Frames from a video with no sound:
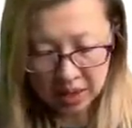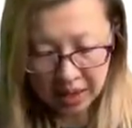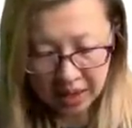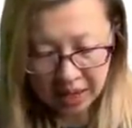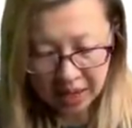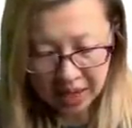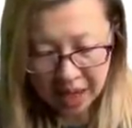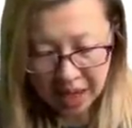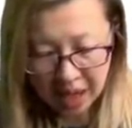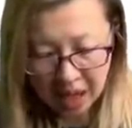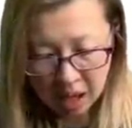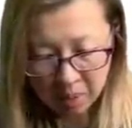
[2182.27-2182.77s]

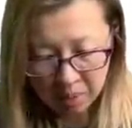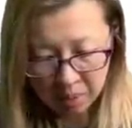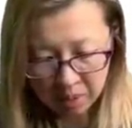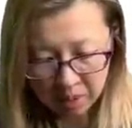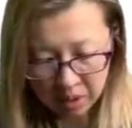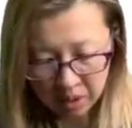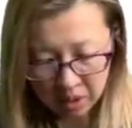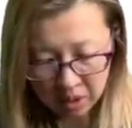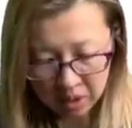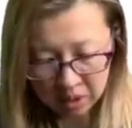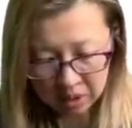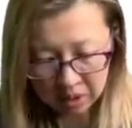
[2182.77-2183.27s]
cap
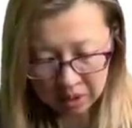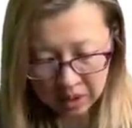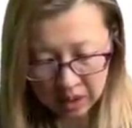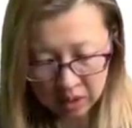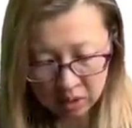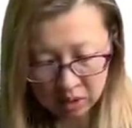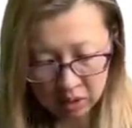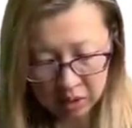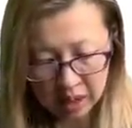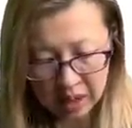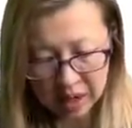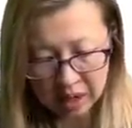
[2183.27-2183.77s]
on
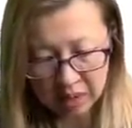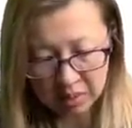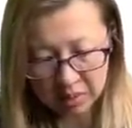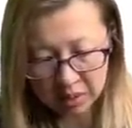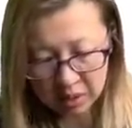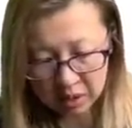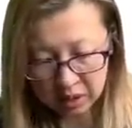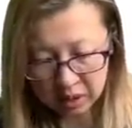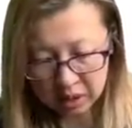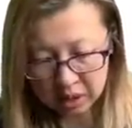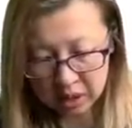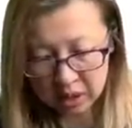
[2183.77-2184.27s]
legal
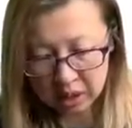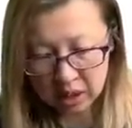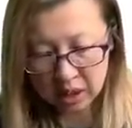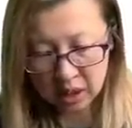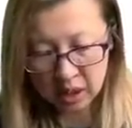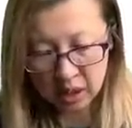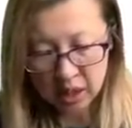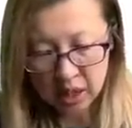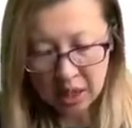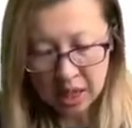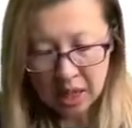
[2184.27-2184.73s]
liability.